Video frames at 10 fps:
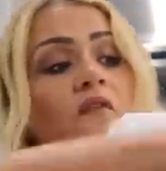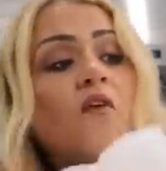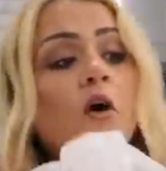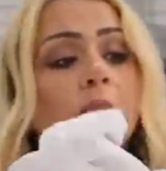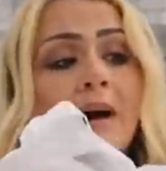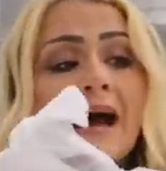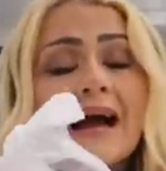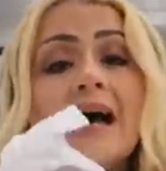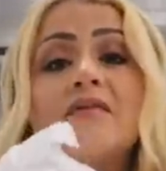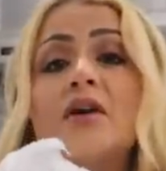four bags. I
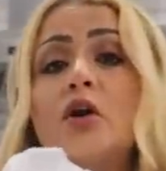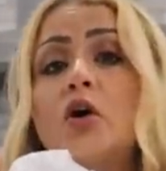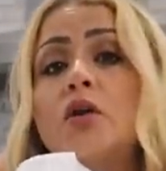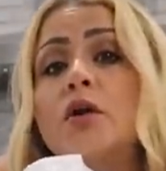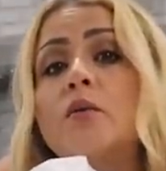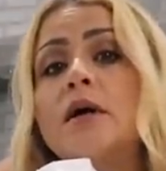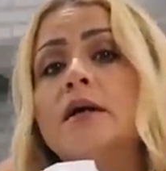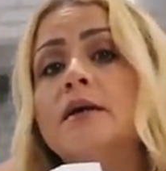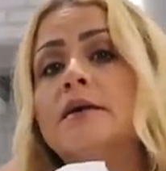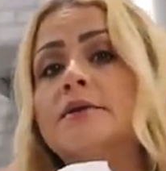have another one
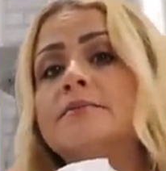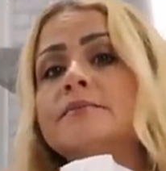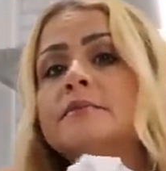here.